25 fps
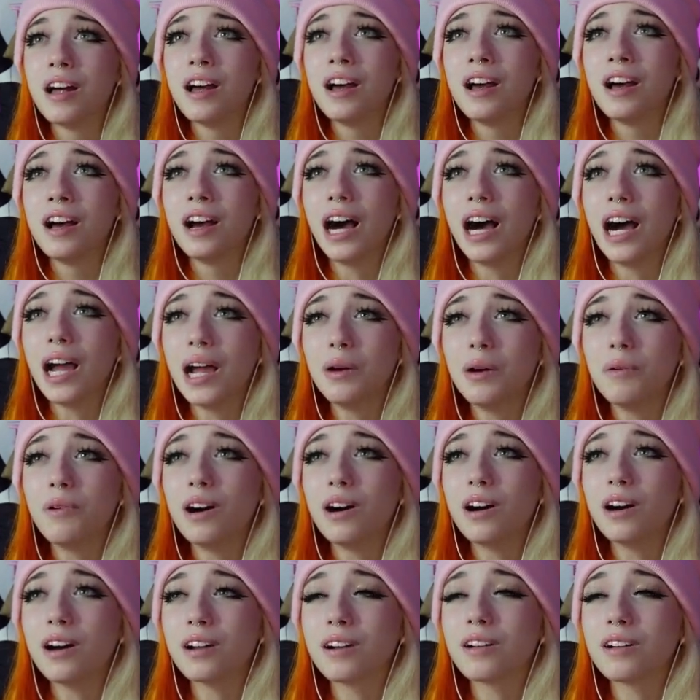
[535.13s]
I
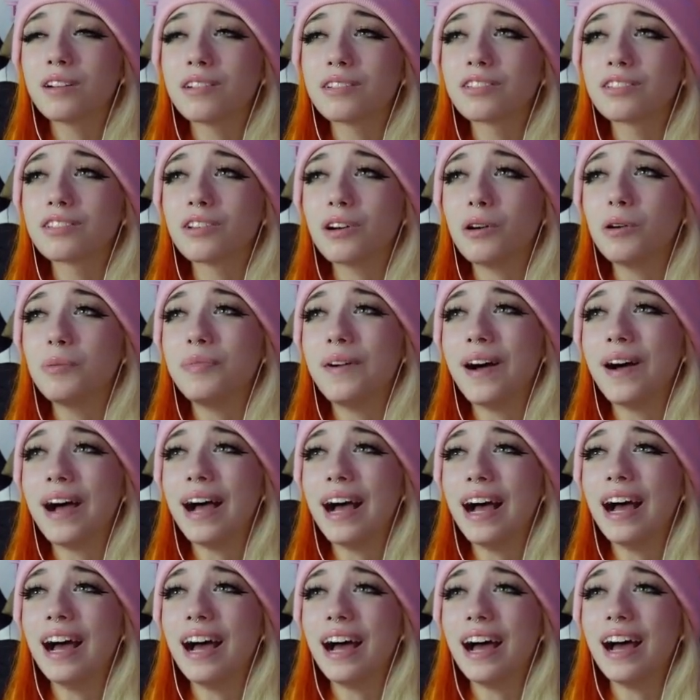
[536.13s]
want her so
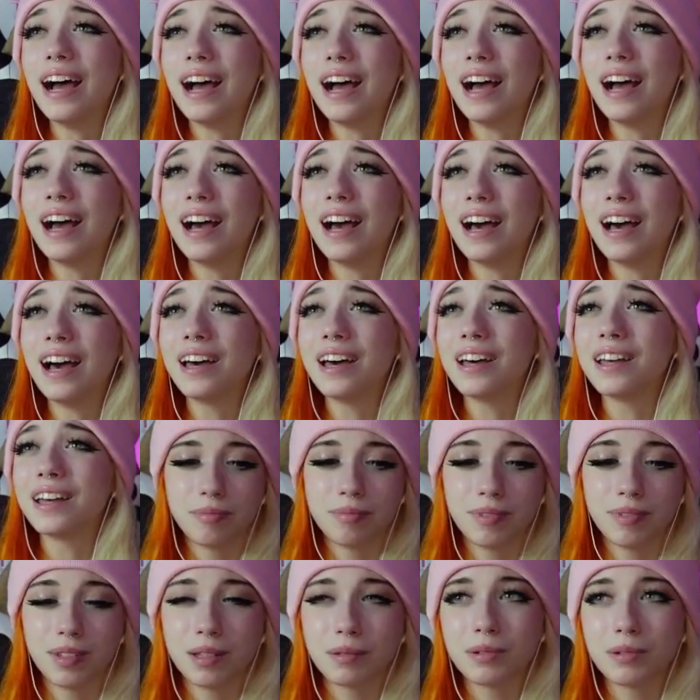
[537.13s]

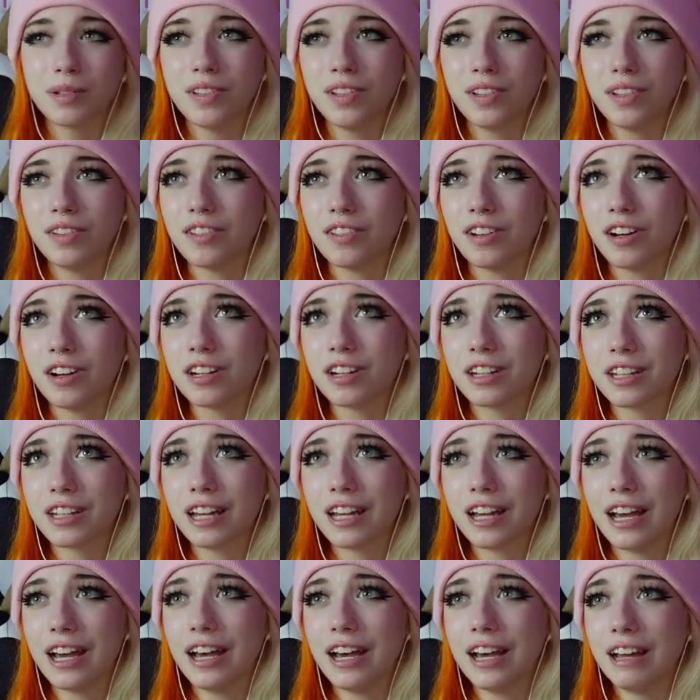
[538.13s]
bad! But she's not a
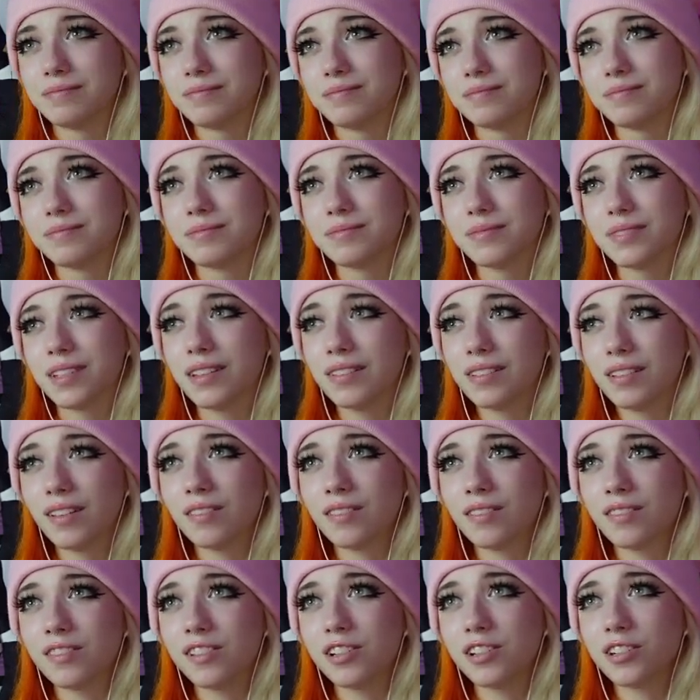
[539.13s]
cat. This is
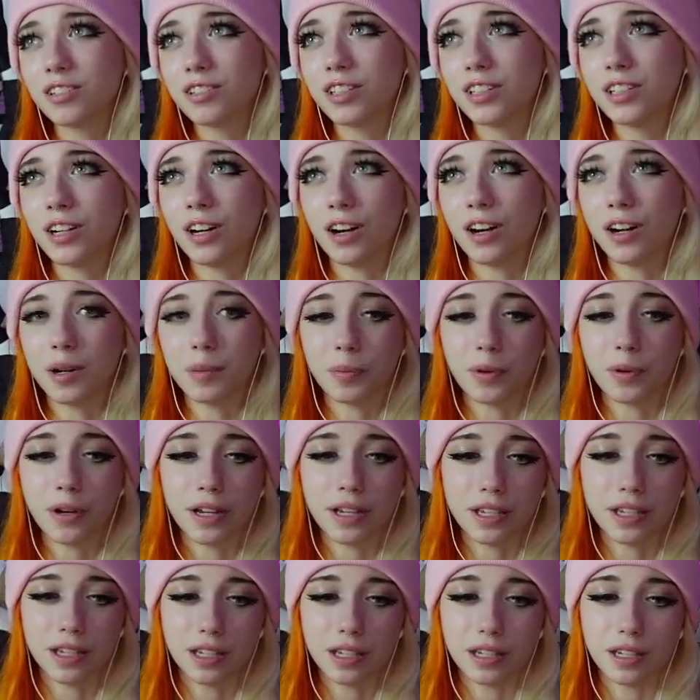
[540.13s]
literally
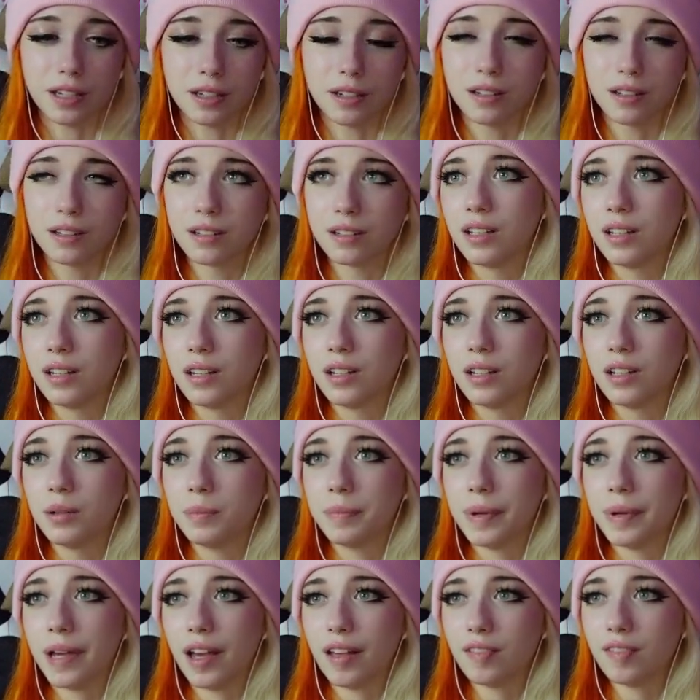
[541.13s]
heartbreaking.
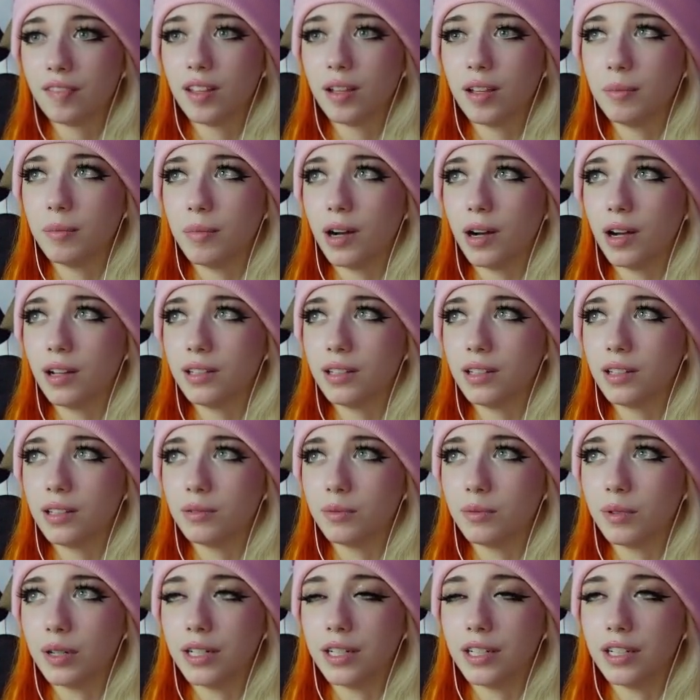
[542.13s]
Passing Molly and
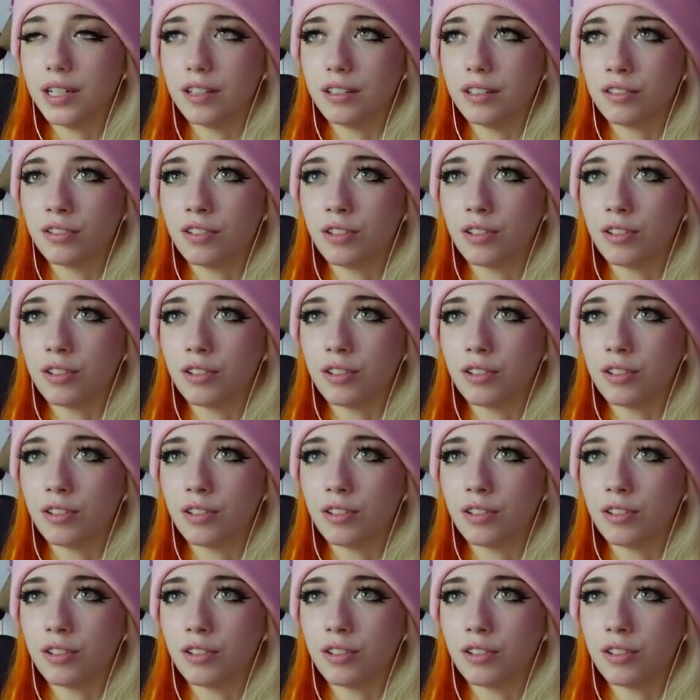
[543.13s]
Winnie is so